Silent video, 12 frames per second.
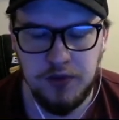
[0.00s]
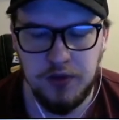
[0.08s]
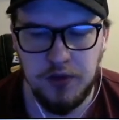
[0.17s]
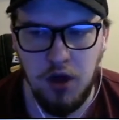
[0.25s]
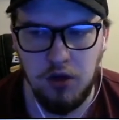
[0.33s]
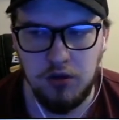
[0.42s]

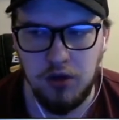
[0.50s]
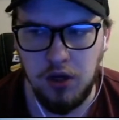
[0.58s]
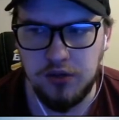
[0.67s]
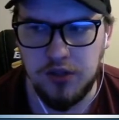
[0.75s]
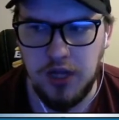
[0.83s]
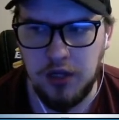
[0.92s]
No, of
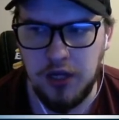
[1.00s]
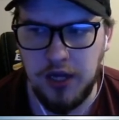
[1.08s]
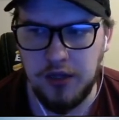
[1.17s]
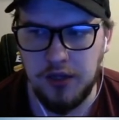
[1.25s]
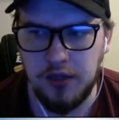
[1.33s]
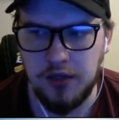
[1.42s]
course not.
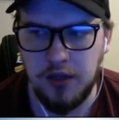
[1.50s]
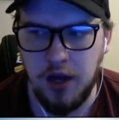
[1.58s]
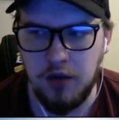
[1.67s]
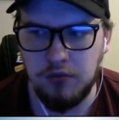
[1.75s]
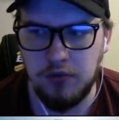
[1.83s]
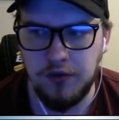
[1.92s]

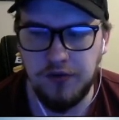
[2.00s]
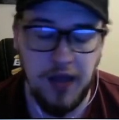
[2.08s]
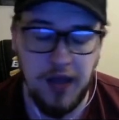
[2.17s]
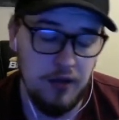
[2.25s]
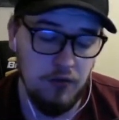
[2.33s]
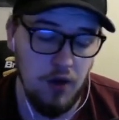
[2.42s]
And
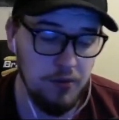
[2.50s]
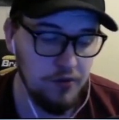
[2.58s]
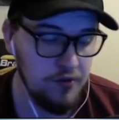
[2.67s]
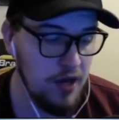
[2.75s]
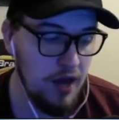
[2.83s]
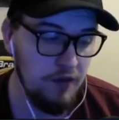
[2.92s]
Tyler
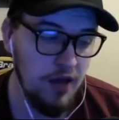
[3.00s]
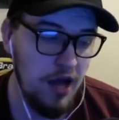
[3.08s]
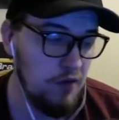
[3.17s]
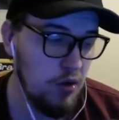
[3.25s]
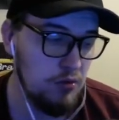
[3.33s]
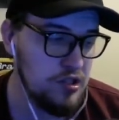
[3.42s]
Roberts, and
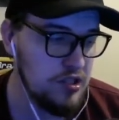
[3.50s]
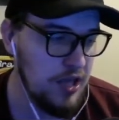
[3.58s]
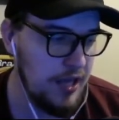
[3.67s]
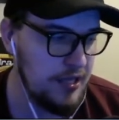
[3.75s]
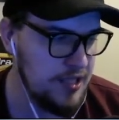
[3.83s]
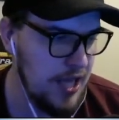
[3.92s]
I've always
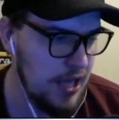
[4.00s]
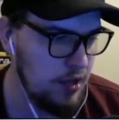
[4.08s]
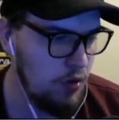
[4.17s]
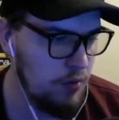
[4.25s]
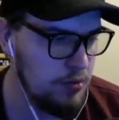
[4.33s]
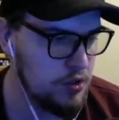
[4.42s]
slated Tyler
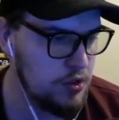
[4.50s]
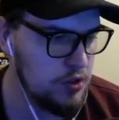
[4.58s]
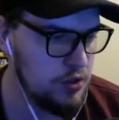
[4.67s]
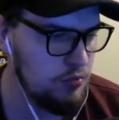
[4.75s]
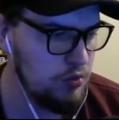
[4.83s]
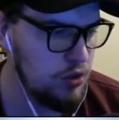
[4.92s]
Roberts as
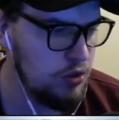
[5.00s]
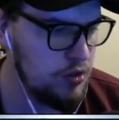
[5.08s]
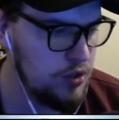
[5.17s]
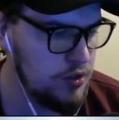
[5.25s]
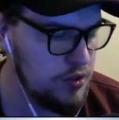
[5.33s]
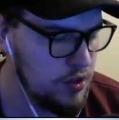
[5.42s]
someone who
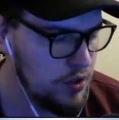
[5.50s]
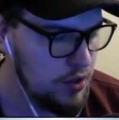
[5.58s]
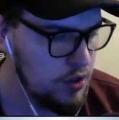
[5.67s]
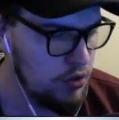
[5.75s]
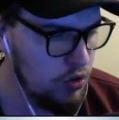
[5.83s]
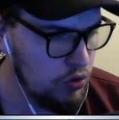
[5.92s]
is
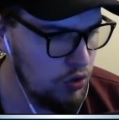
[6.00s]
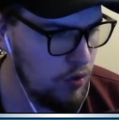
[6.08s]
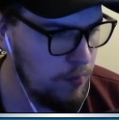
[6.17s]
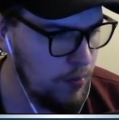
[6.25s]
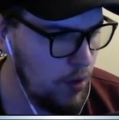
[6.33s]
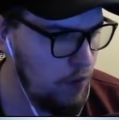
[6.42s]
good on the
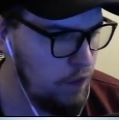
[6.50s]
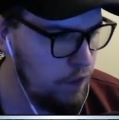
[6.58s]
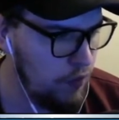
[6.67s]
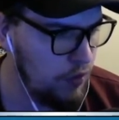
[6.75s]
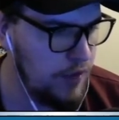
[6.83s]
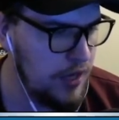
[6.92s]
ball,
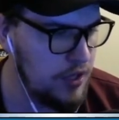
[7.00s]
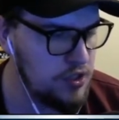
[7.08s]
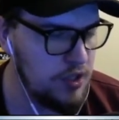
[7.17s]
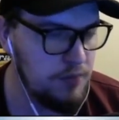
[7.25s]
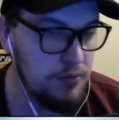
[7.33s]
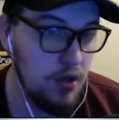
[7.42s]
full of
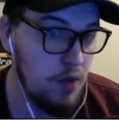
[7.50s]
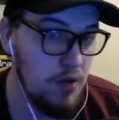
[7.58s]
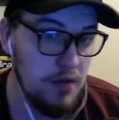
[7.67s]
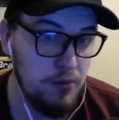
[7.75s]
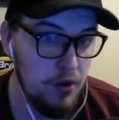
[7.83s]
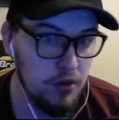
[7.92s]
energy, but no
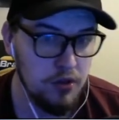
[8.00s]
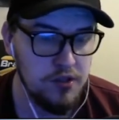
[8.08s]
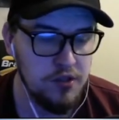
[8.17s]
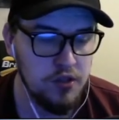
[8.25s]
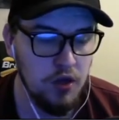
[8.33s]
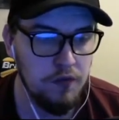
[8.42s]
end product. He
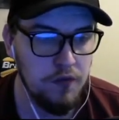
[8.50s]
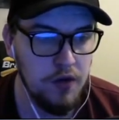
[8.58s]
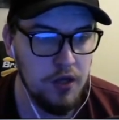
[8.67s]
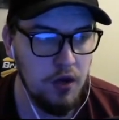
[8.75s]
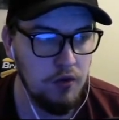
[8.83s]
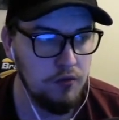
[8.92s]
scored 4
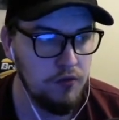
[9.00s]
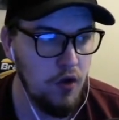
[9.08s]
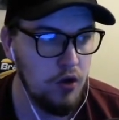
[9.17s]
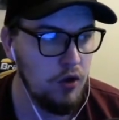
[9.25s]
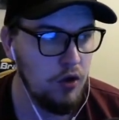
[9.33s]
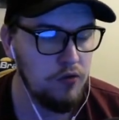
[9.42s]

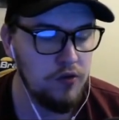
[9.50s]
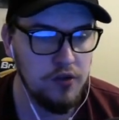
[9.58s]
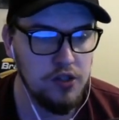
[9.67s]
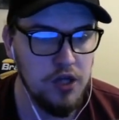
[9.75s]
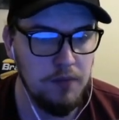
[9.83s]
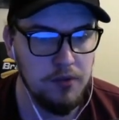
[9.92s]
goals in the
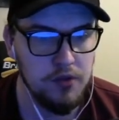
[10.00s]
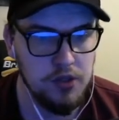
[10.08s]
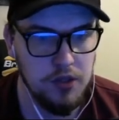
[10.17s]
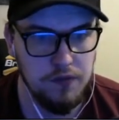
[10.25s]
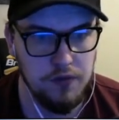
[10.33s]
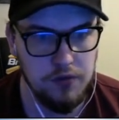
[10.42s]

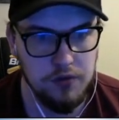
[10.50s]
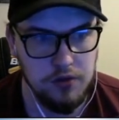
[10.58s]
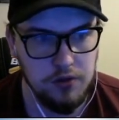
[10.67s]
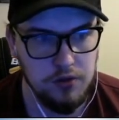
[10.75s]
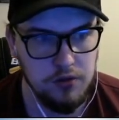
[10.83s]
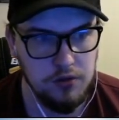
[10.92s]
Championship for us.
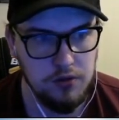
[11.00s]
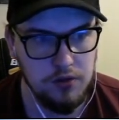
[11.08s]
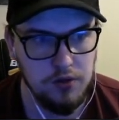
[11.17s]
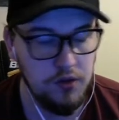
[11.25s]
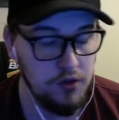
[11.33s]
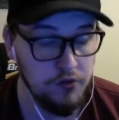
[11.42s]

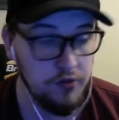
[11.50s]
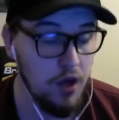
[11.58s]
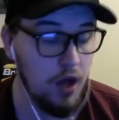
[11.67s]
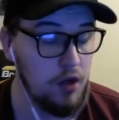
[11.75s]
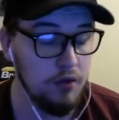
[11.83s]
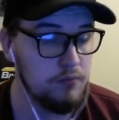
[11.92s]
He's
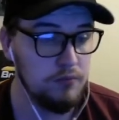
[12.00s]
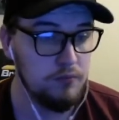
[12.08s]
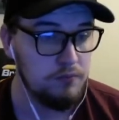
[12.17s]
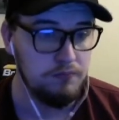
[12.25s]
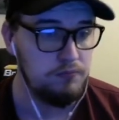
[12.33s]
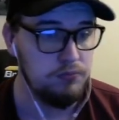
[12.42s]
not
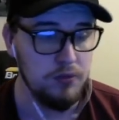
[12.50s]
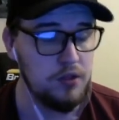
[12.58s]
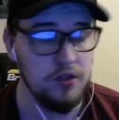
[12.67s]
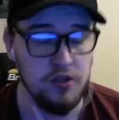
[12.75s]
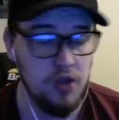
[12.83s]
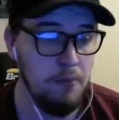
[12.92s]

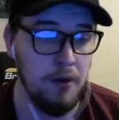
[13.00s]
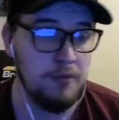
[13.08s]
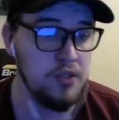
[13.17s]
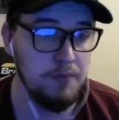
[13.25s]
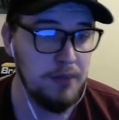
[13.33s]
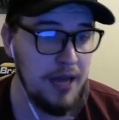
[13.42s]
a
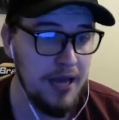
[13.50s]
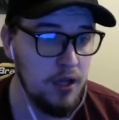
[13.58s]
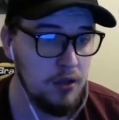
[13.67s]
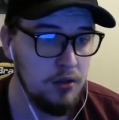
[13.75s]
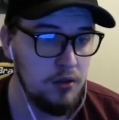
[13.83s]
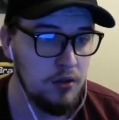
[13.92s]
Premiership player.
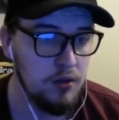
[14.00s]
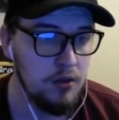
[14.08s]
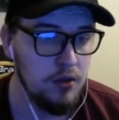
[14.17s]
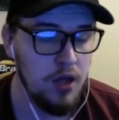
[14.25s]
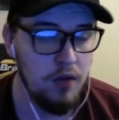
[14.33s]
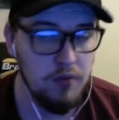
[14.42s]

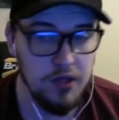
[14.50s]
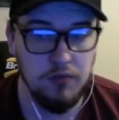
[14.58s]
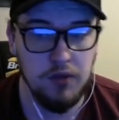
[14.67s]
No.